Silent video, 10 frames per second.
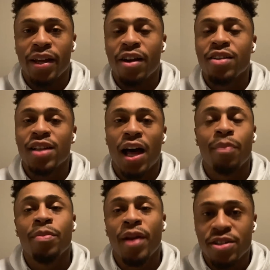I mean, there was a
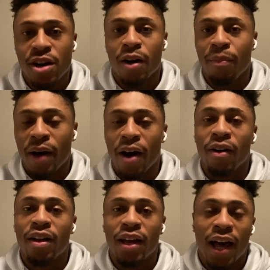lot of people that talk
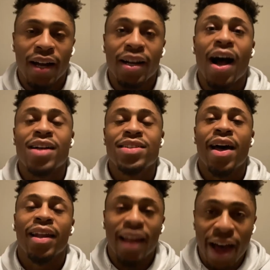about a lot of the guys
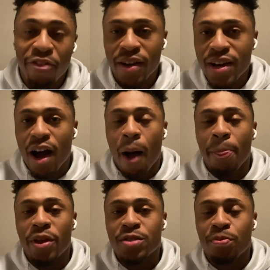that left
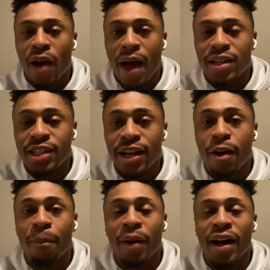this past
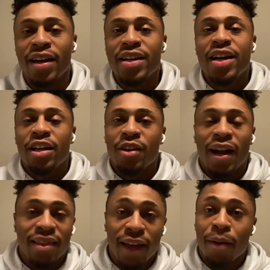year. But
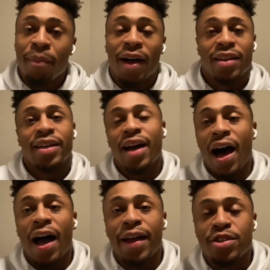you got to think about the
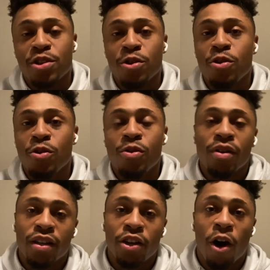guys
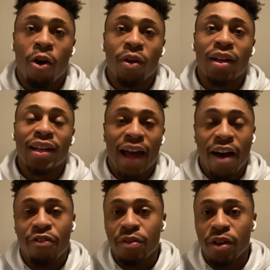who, you know,
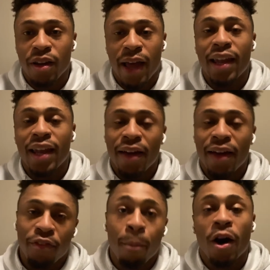left. They
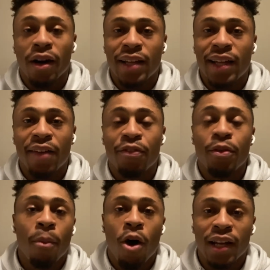left a mark. They
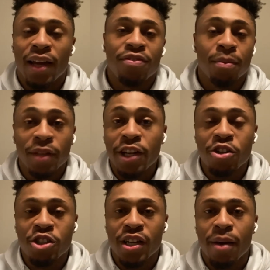left a mark. They left some
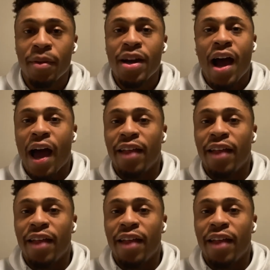leadership.